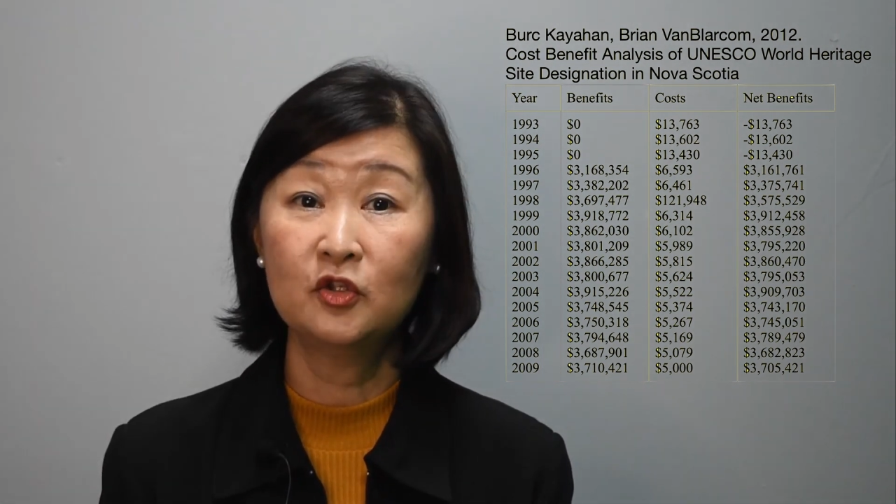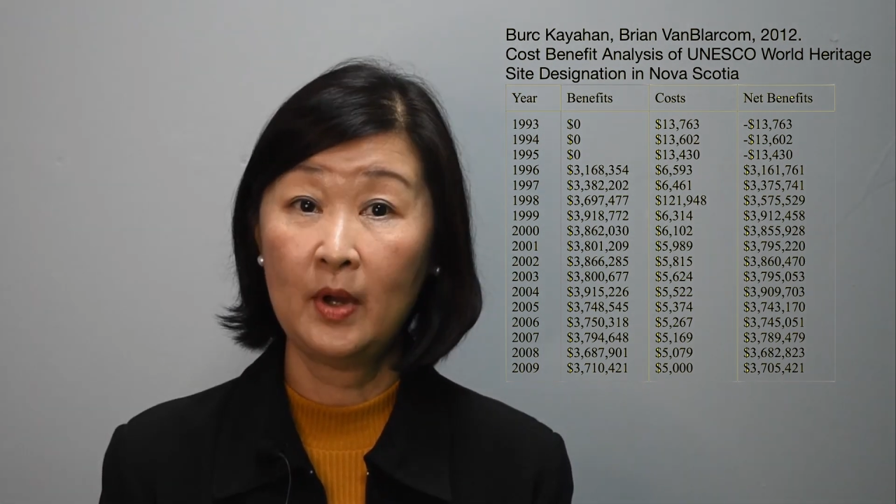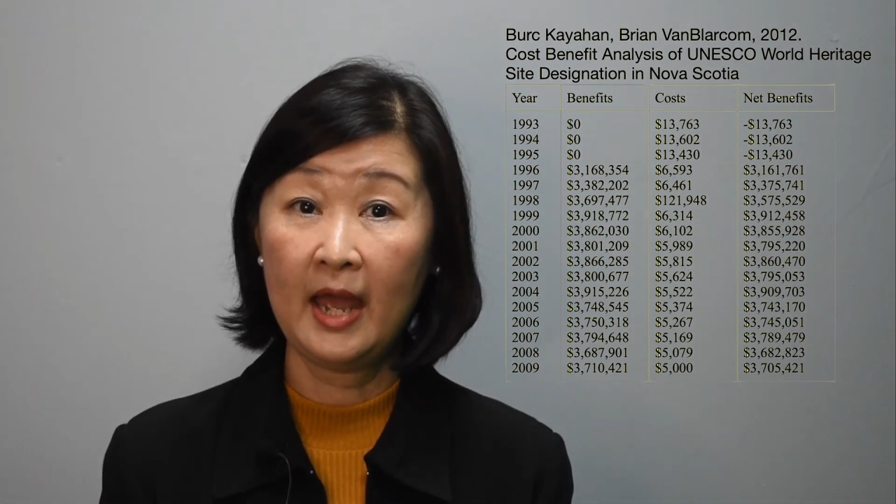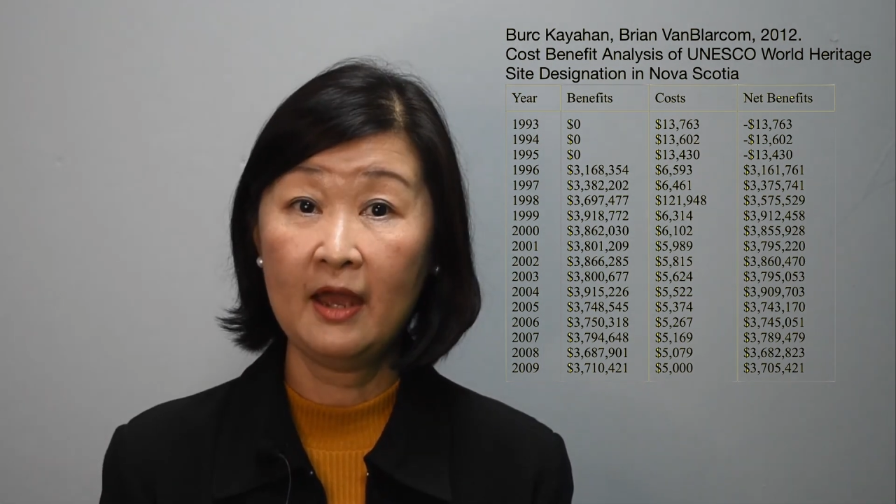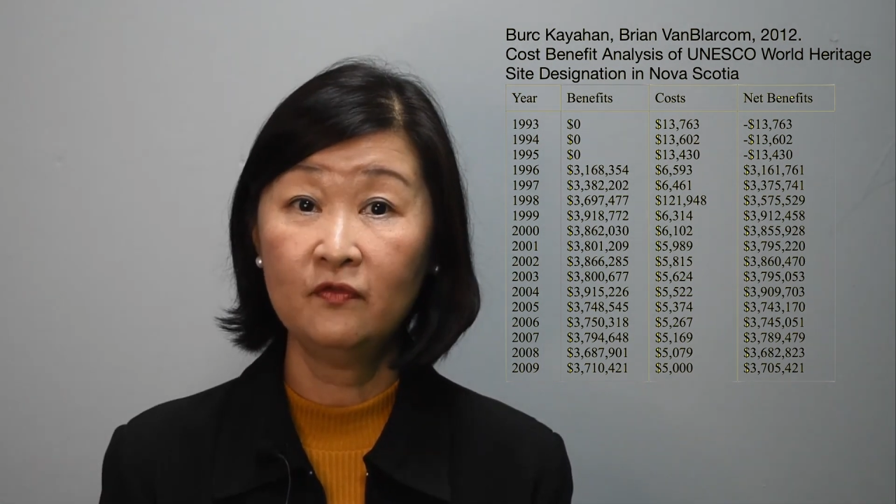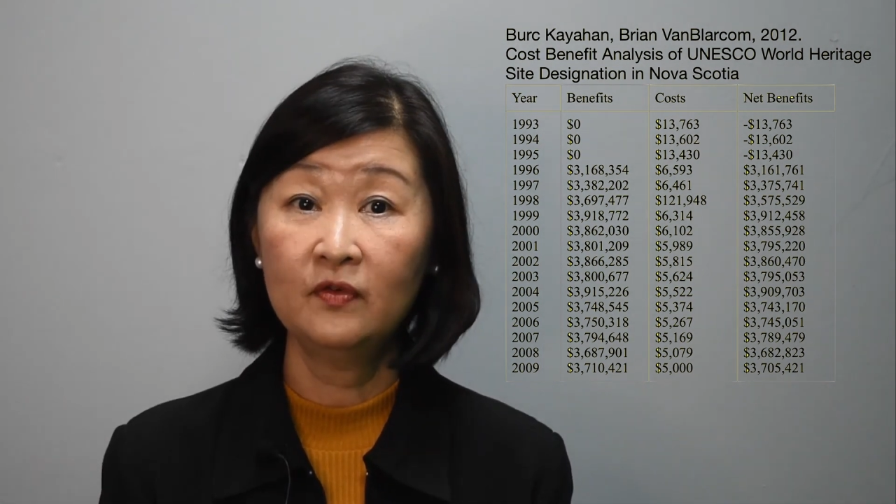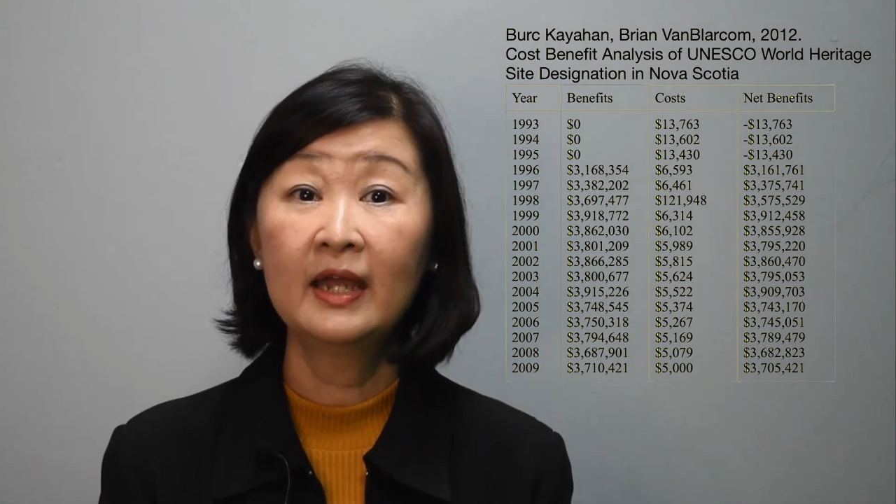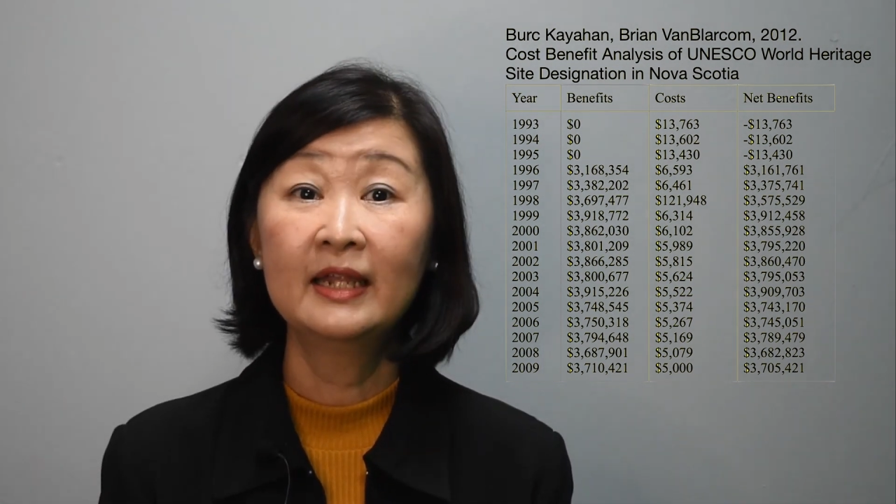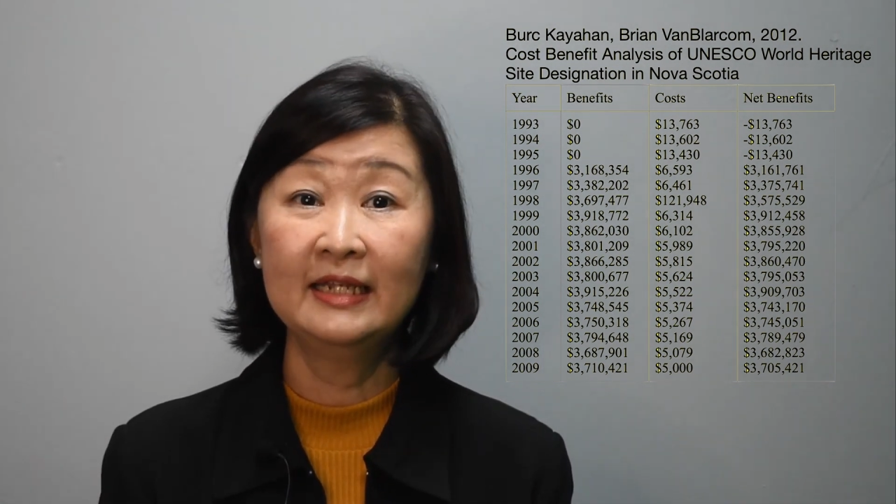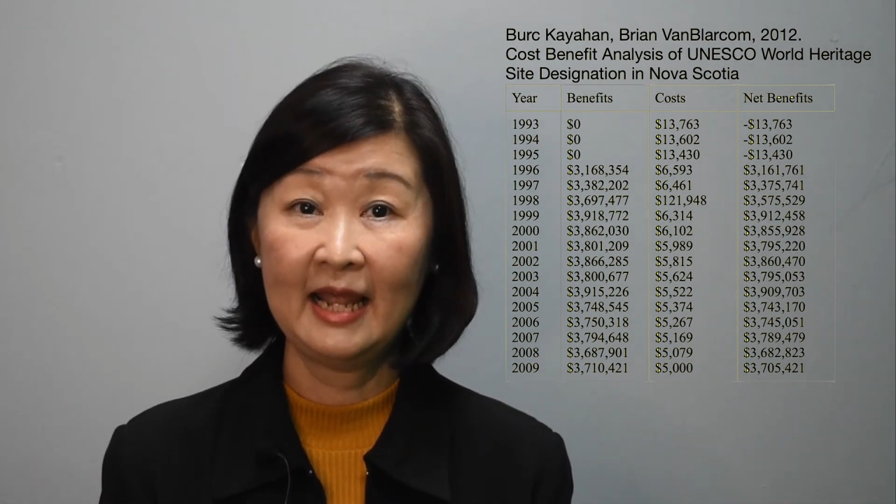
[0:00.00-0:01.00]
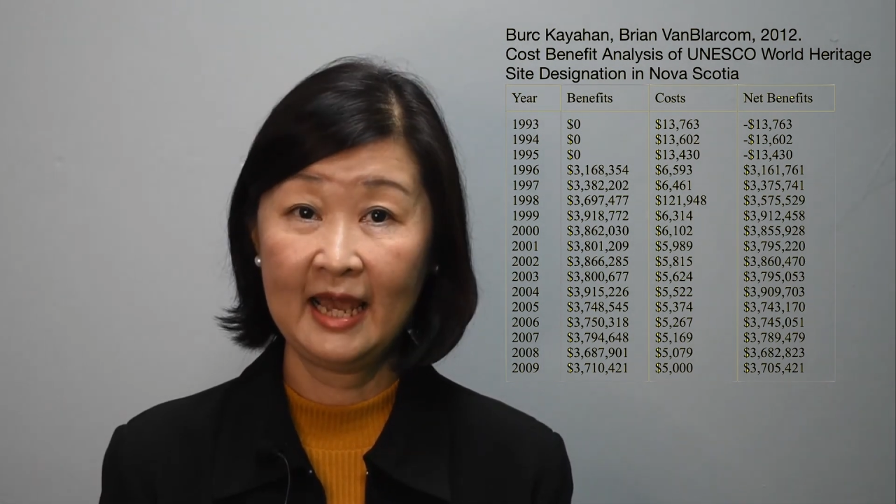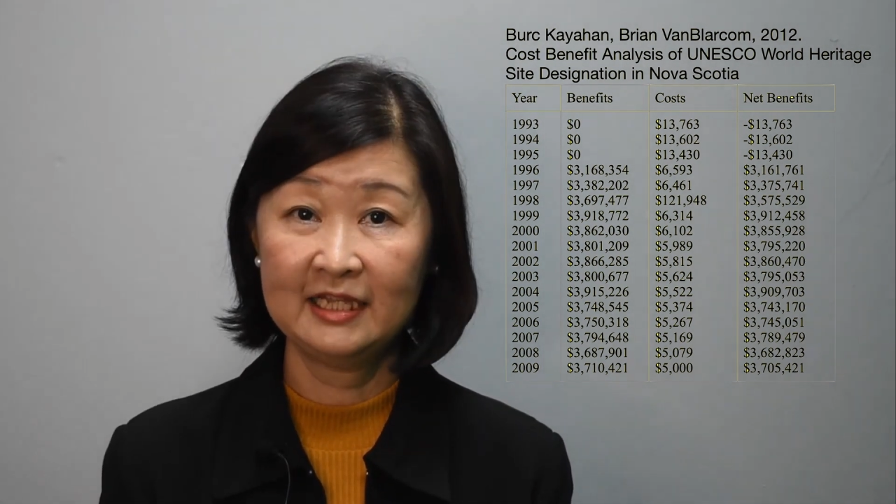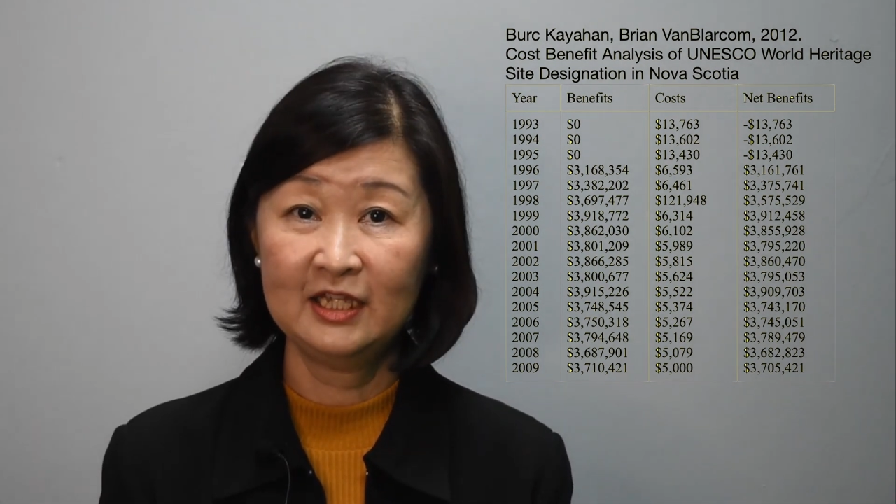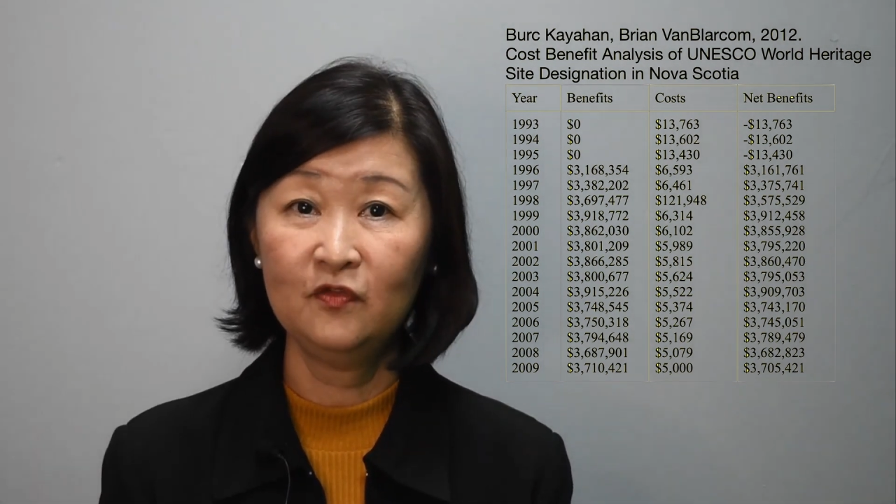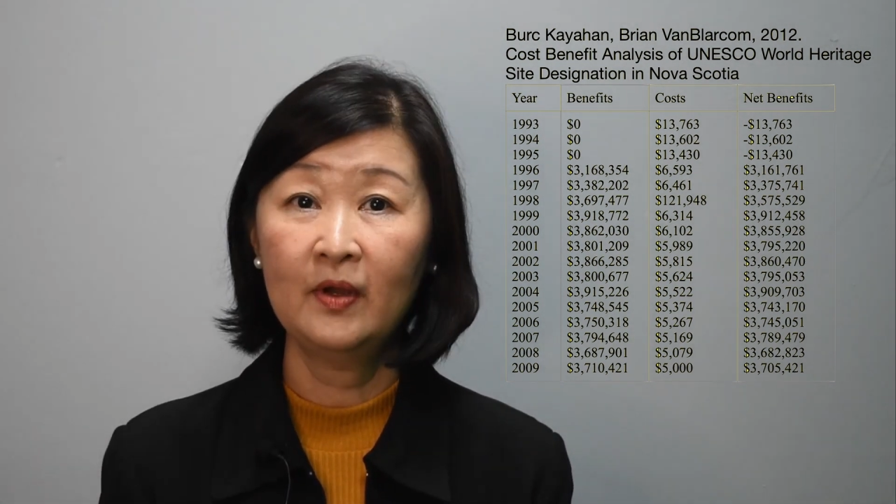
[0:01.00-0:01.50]
you have
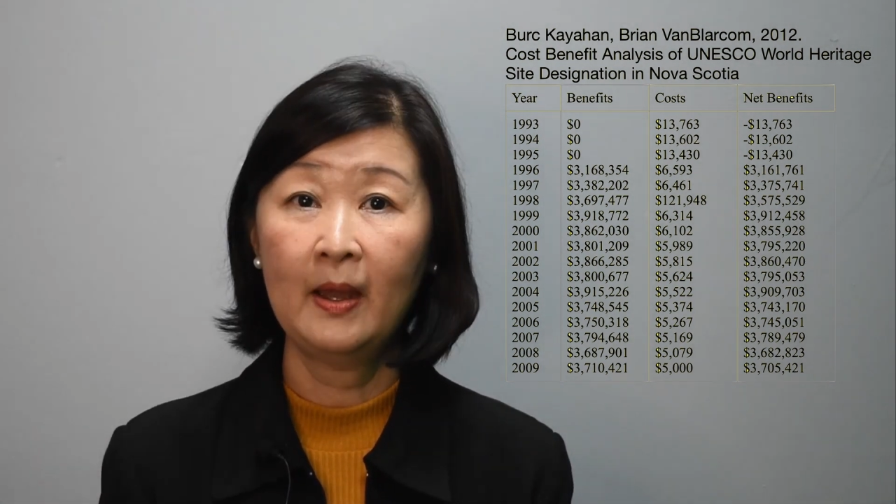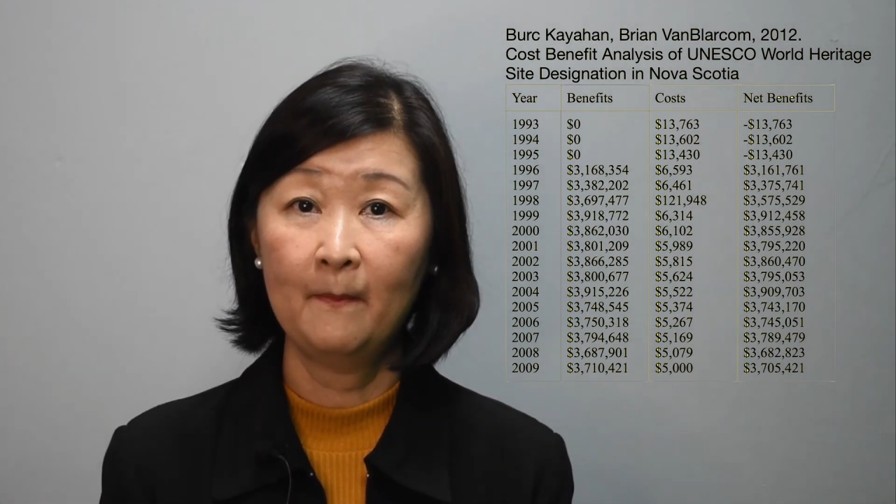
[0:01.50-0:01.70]
negative